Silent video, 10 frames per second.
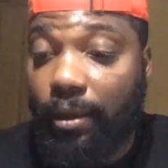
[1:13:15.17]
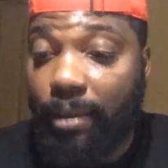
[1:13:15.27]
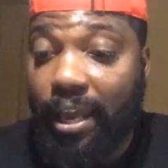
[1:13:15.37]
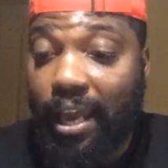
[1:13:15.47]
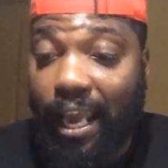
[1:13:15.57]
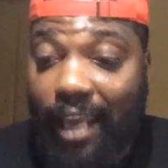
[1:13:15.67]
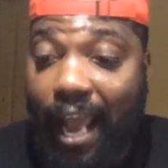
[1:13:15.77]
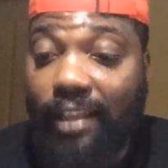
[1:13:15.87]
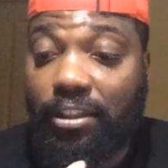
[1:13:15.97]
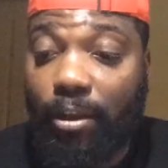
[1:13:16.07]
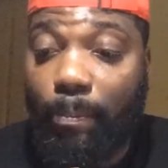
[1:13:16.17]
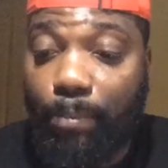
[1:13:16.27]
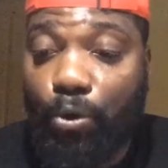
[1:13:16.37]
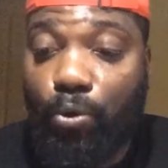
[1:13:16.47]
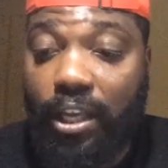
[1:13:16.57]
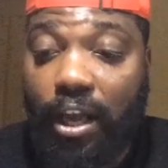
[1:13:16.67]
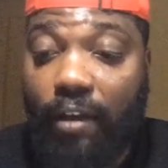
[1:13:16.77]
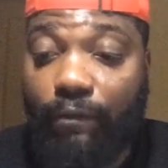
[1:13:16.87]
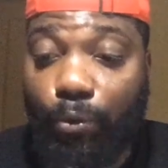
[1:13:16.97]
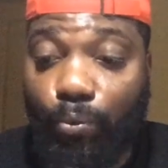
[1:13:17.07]
And that's the beauty of the
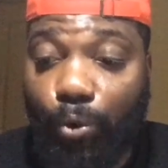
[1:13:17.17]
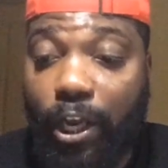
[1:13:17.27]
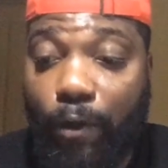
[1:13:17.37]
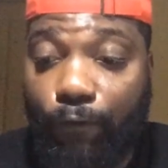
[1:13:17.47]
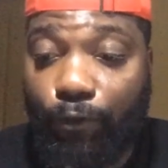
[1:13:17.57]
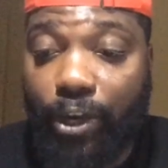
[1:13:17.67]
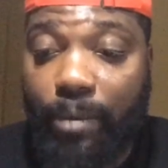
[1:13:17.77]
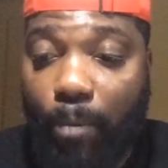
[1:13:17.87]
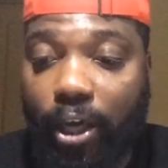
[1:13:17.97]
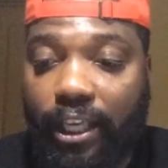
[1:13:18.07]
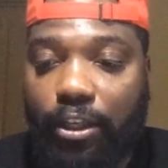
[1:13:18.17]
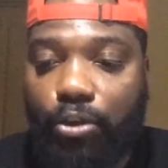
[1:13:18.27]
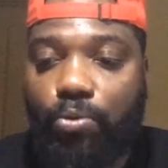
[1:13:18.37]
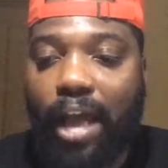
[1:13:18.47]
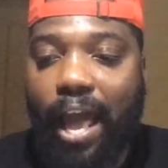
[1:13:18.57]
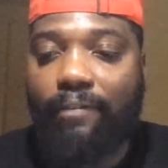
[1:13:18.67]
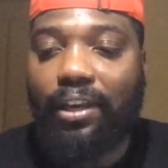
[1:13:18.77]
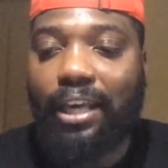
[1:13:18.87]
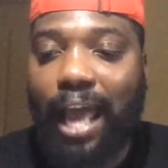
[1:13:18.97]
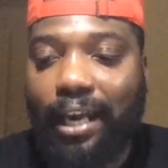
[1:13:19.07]
real free market. You have a
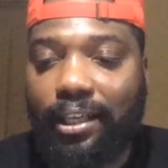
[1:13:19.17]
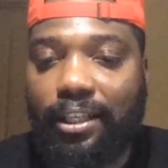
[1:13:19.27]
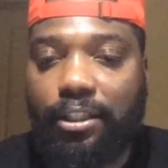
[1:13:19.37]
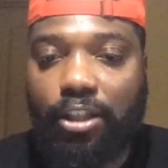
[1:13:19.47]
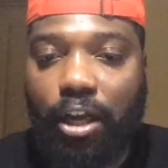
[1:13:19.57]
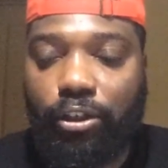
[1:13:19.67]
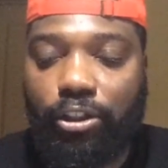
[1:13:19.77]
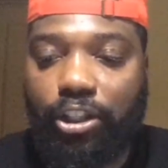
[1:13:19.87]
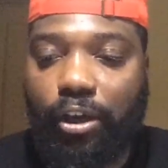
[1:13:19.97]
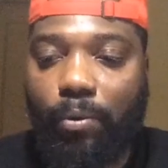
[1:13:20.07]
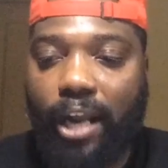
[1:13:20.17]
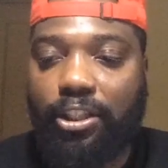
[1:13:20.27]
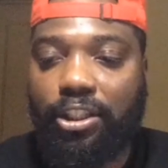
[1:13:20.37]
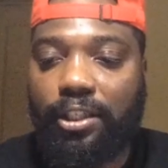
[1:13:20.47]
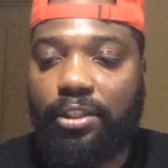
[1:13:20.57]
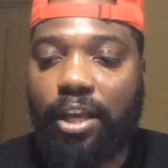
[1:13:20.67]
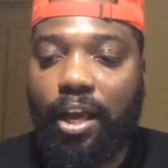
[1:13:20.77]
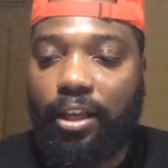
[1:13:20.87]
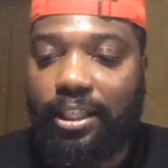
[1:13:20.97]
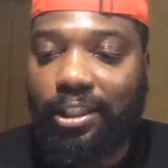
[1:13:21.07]
lot of these younger generations,
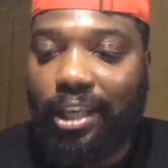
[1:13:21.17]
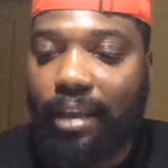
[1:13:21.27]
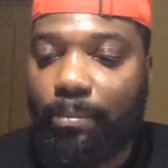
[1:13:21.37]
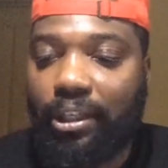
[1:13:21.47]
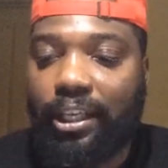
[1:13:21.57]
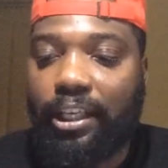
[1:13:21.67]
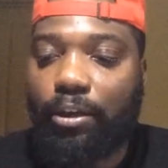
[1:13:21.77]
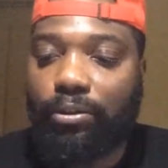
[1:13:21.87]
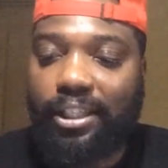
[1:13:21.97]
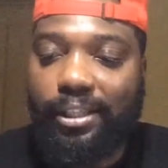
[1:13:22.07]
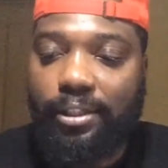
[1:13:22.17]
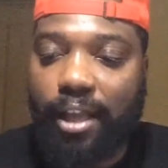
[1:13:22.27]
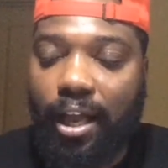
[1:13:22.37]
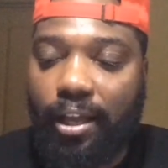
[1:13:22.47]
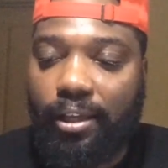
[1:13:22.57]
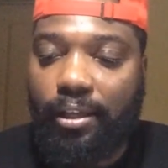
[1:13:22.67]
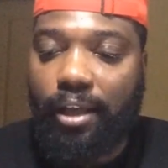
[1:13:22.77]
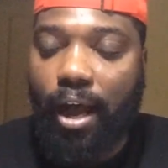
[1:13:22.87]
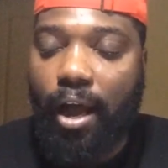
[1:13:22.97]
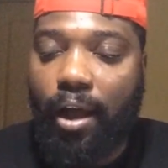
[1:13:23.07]
these late millennials, these
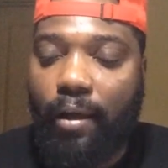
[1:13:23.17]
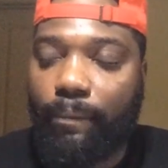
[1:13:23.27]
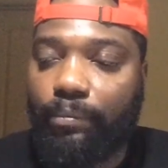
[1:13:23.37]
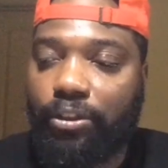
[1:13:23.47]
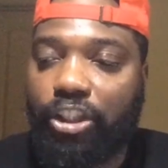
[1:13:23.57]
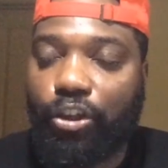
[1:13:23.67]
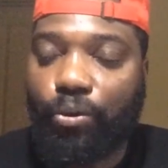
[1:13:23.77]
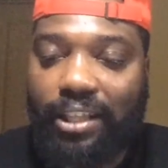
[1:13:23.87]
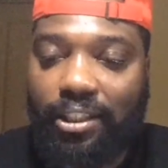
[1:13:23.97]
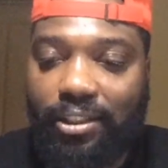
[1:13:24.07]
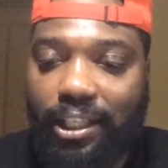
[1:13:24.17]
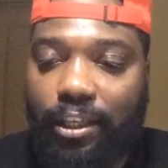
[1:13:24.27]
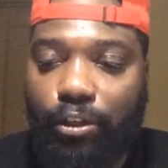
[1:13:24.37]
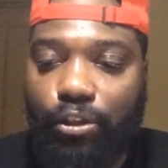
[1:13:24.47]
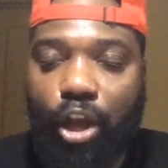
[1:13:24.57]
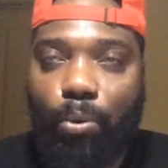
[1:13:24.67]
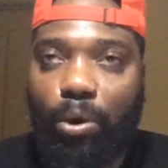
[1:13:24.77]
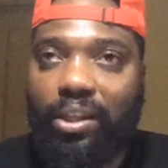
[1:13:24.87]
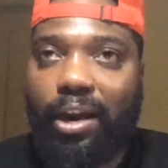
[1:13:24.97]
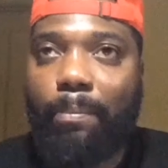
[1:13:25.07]
Generation Zers, where
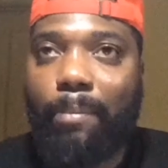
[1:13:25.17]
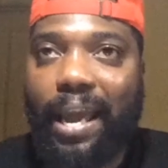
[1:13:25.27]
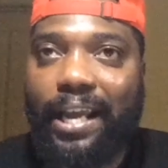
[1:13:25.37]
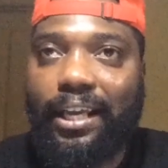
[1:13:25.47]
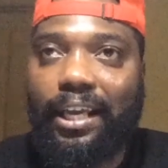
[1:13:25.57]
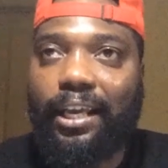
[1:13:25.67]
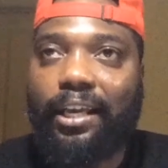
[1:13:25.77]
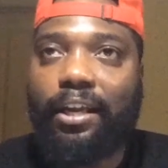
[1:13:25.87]
they're making